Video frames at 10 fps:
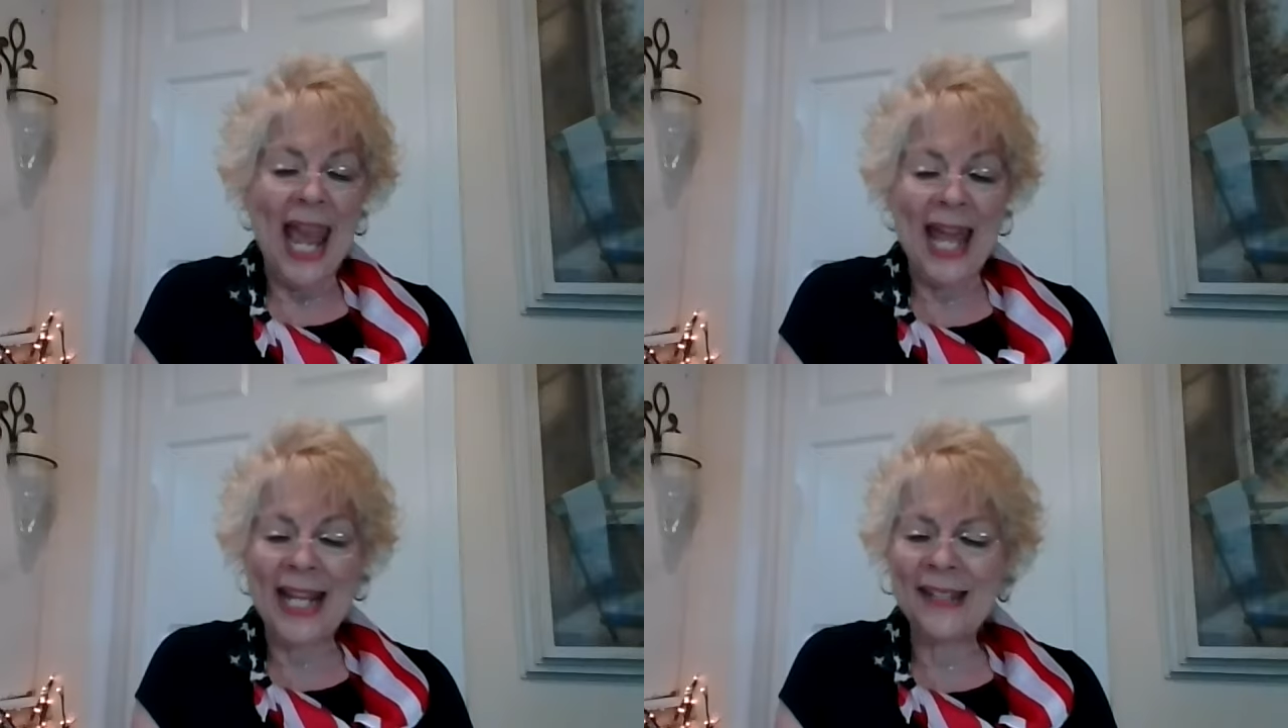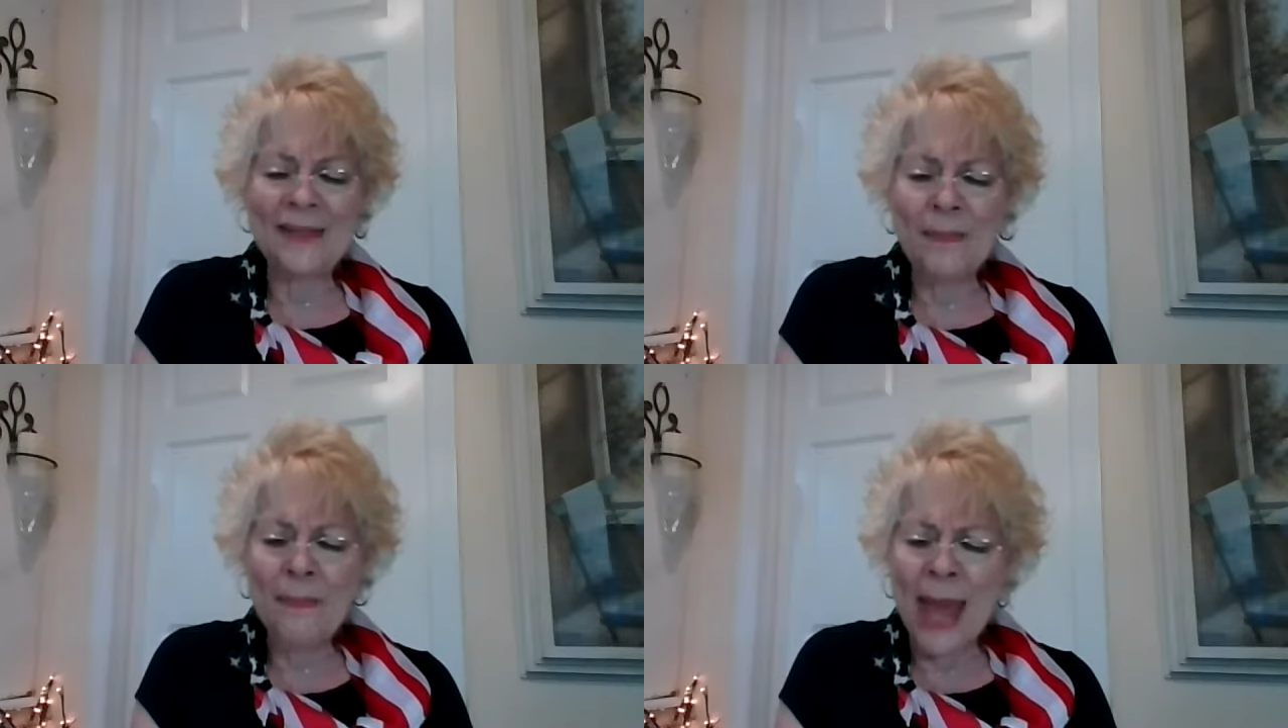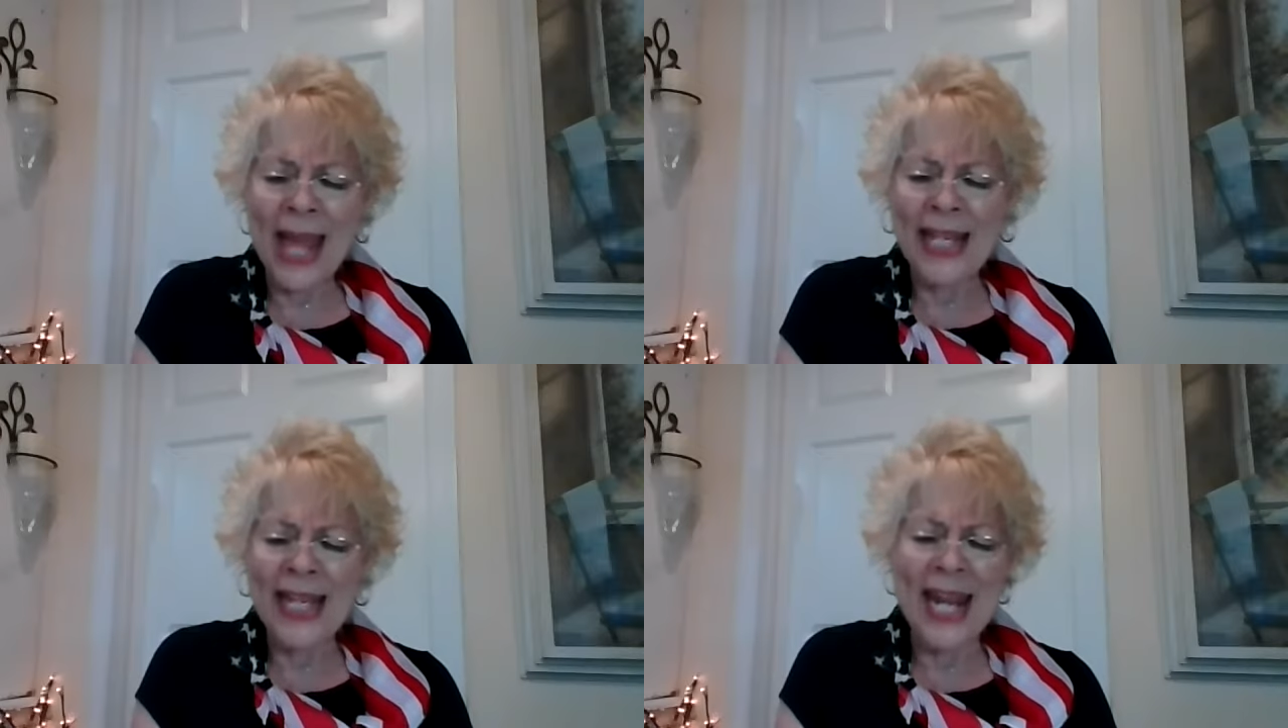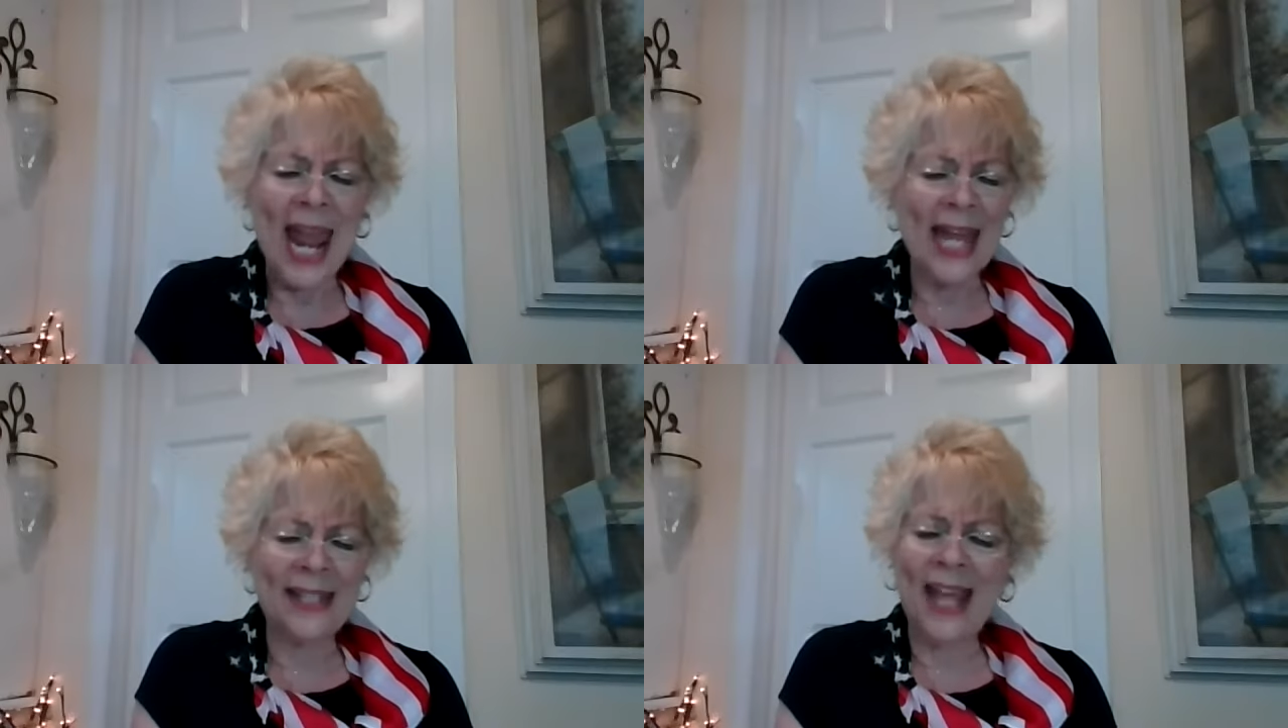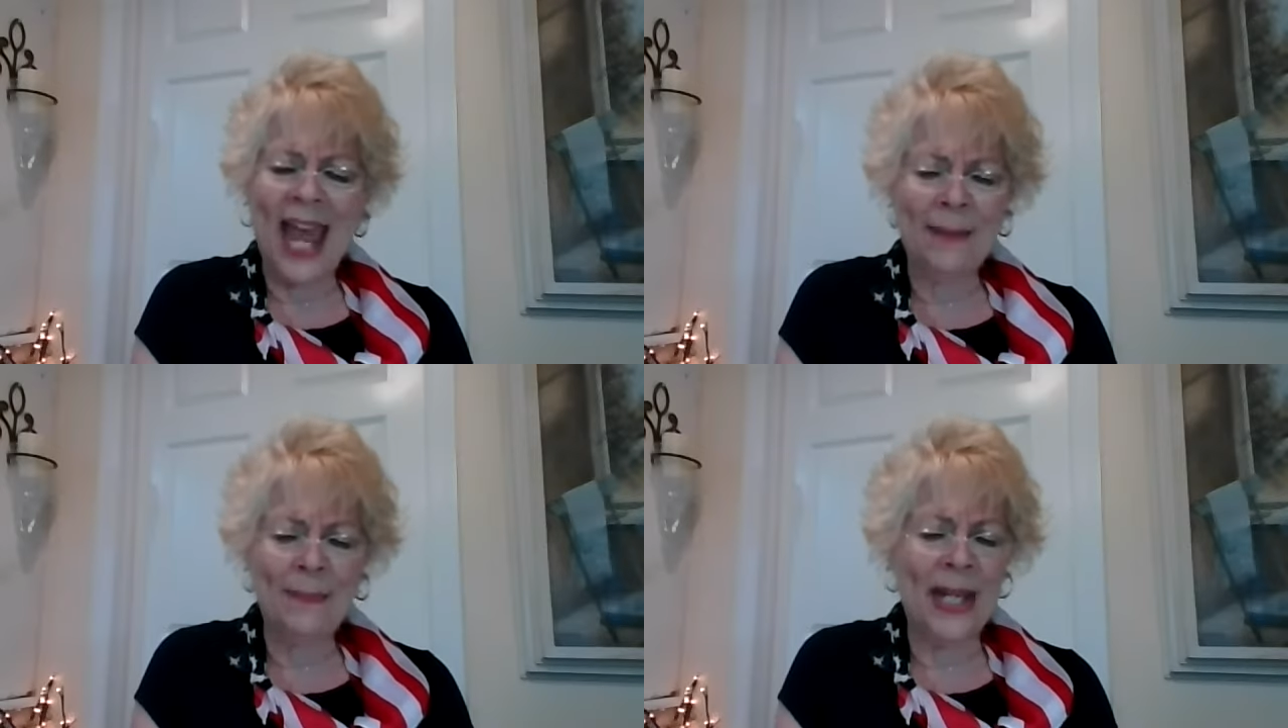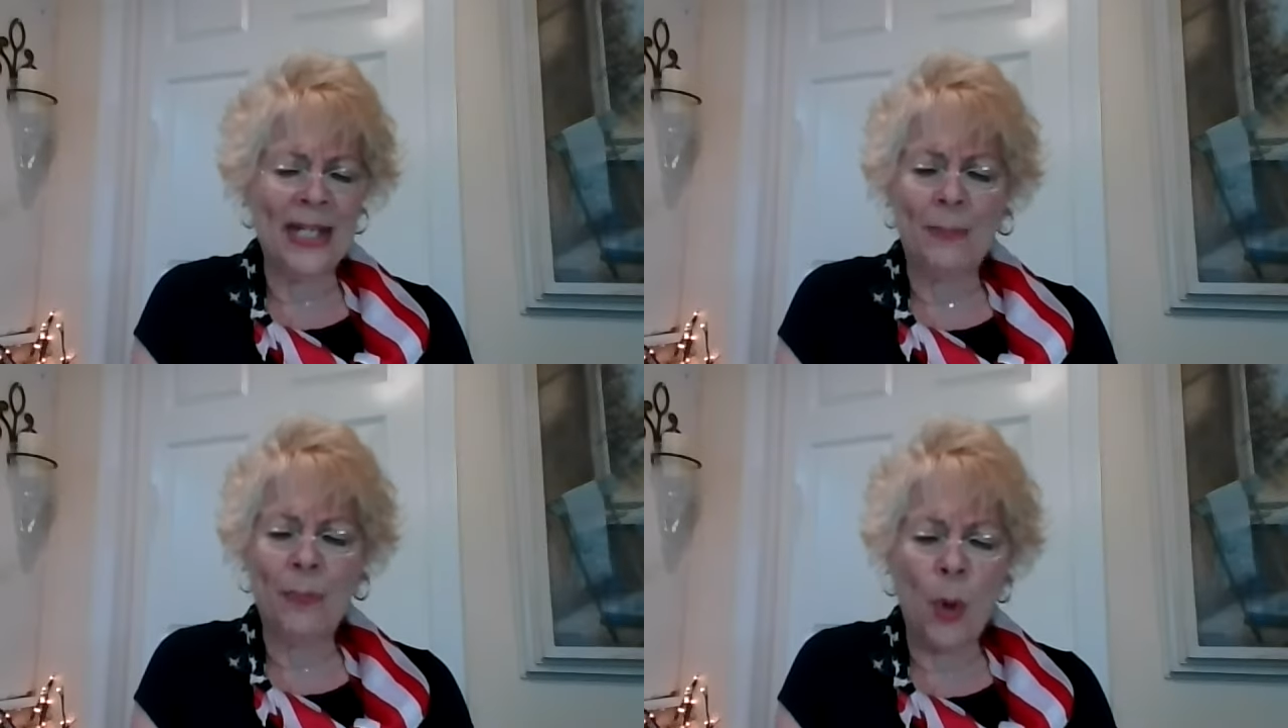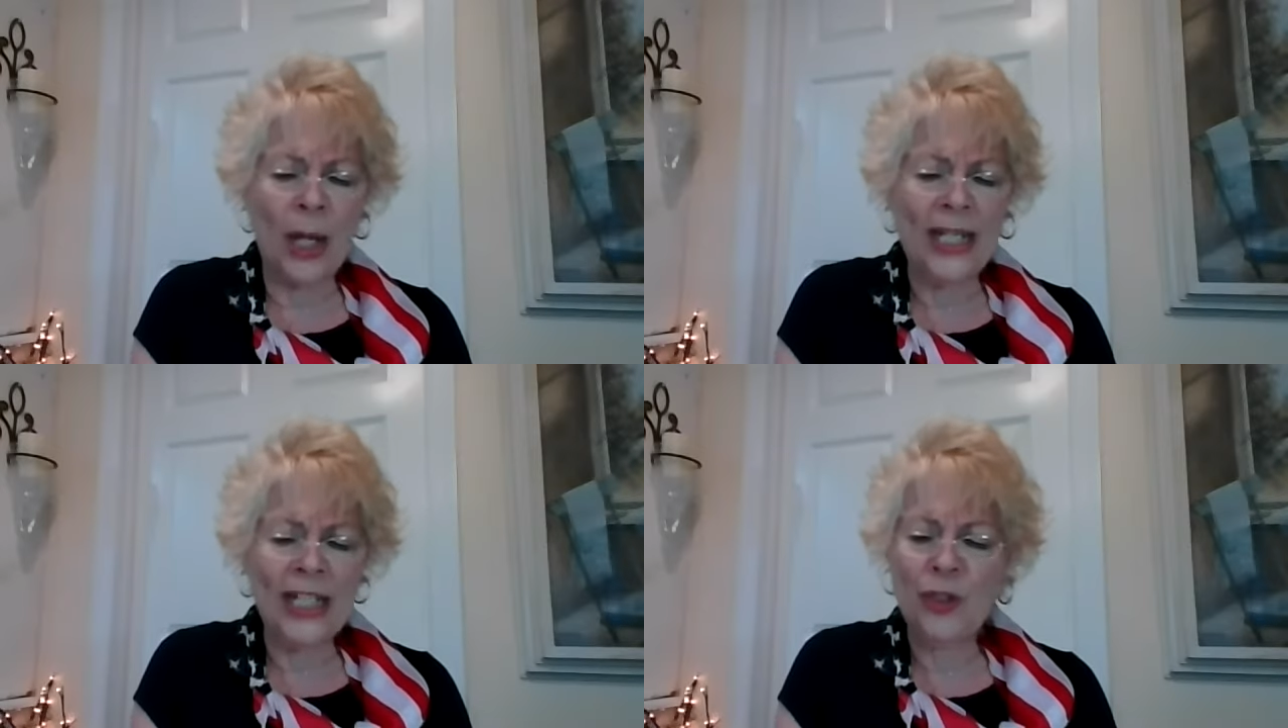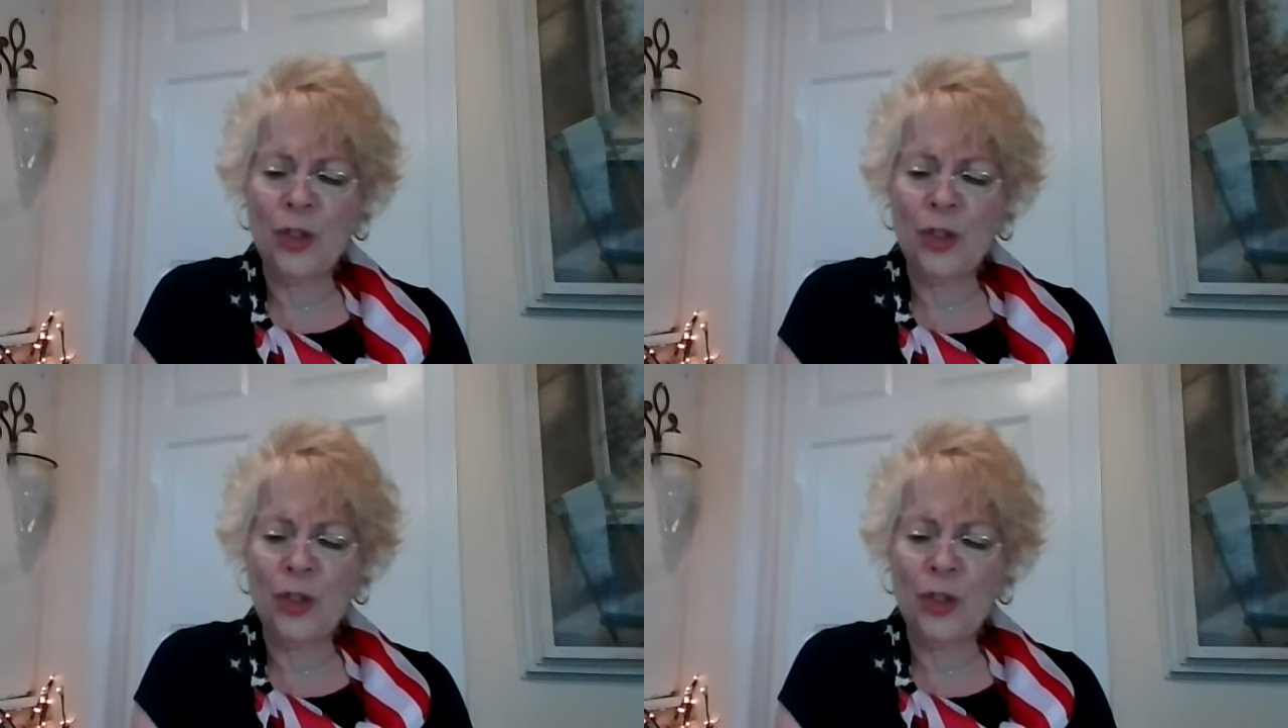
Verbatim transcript: And as many as have been appointed